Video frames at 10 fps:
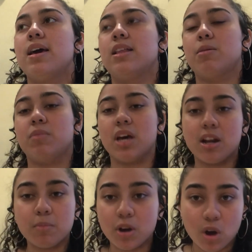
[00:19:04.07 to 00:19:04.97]
And I'm
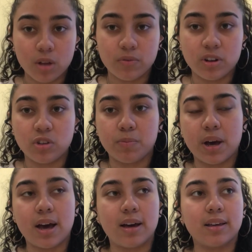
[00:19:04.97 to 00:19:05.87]
getting my confidence
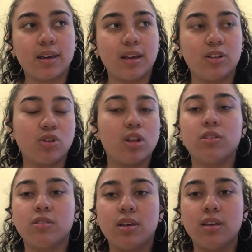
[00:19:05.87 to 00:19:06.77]
back, and it's
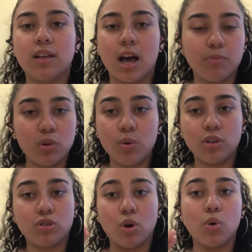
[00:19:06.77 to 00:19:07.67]
honestly, I'm
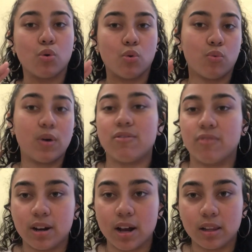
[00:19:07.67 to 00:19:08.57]
doing so great
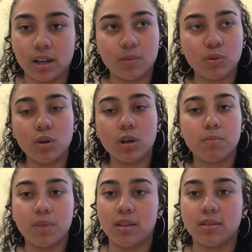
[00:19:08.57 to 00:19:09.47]
right now. Like, I'm doing
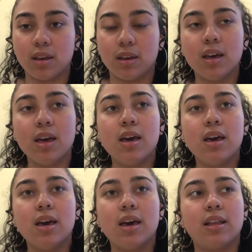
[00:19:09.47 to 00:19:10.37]
amazing.
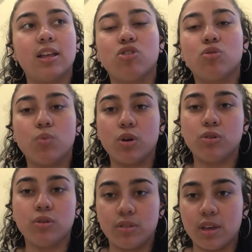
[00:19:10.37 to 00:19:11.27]
And I just
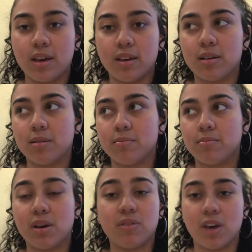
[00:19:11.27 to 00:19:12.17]
want to thank
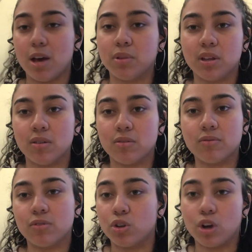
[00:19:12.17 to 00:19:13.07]
my family
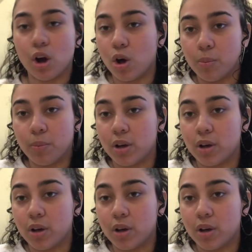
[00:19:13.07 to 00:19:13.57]
for their help.